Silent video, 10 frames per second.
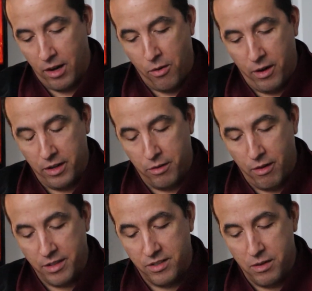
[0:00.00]
according to
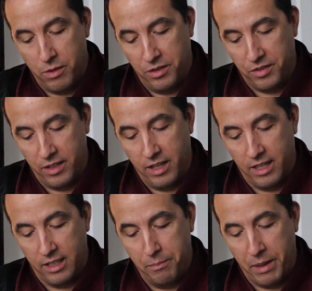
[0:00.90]
Rusty Wilson,
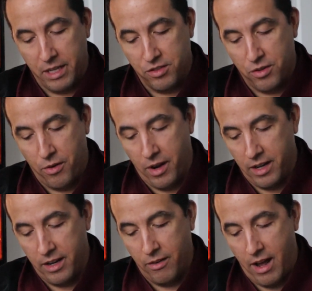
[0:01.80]
an Olympic
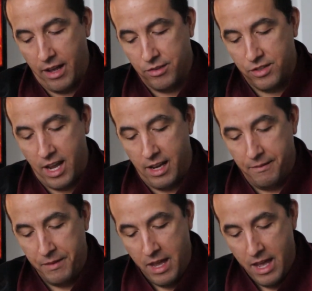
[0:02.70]
historian at Ohio State.